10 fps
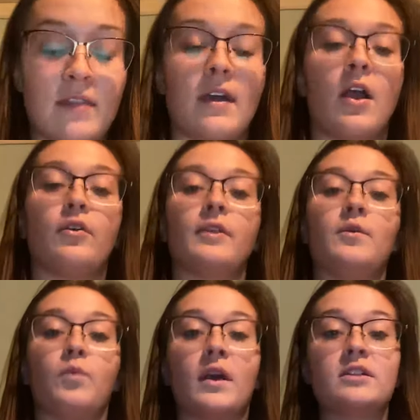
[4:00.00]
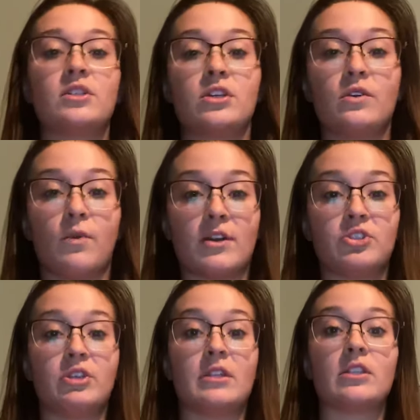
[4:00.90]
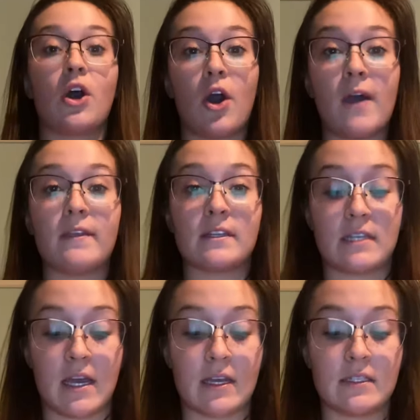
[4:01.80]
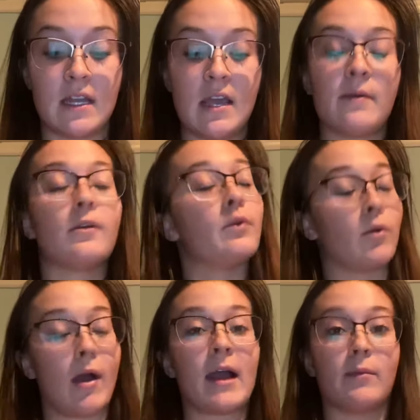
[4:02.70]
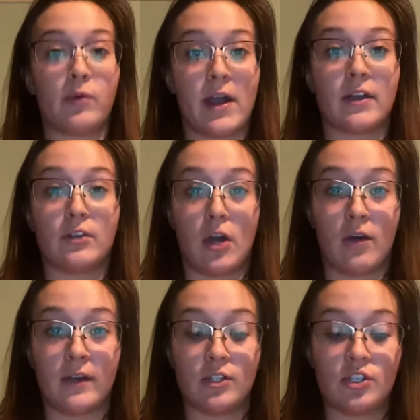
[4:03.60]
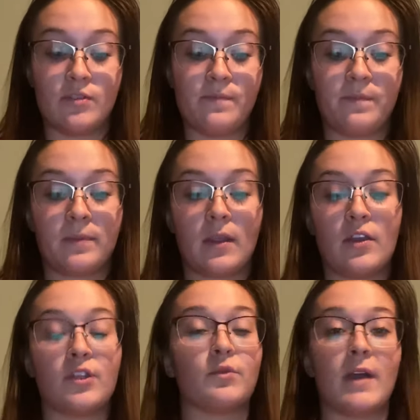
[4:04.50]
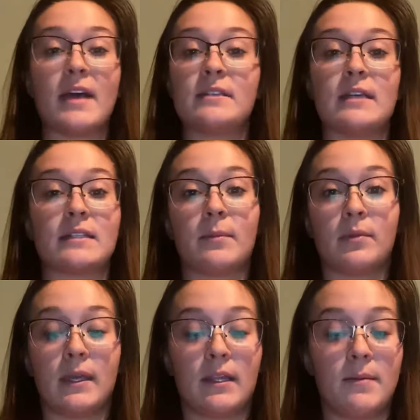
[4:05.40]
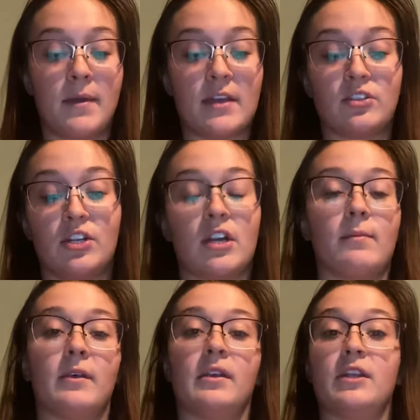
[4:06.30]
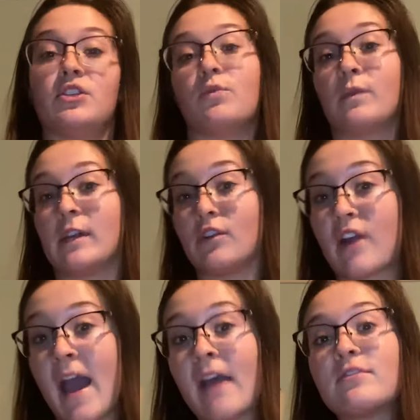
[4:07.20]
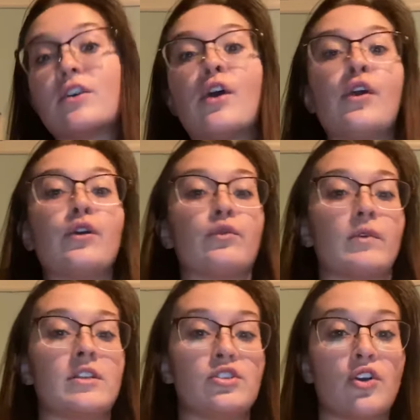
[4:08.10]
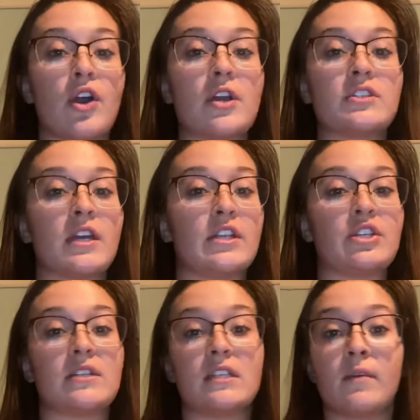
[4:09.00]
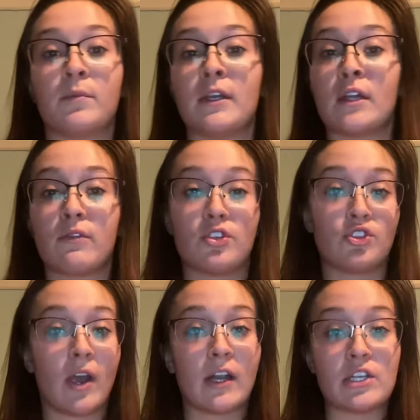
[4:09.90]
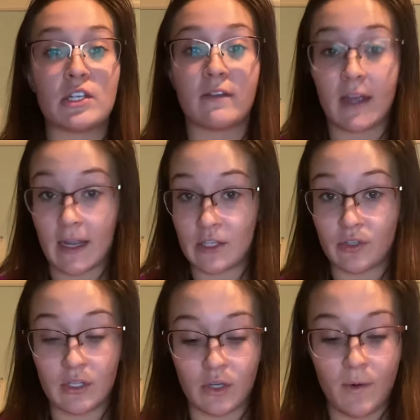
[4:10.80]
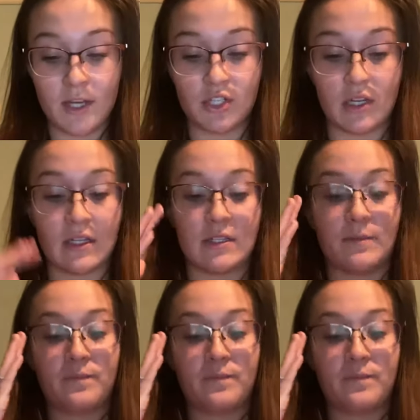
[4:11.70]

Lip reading: that only 1 to 2 questions on the test require prior knowledge. The rest is completely based on your ability to read graphs, read charts, and just simply know the strategies of answering the questions.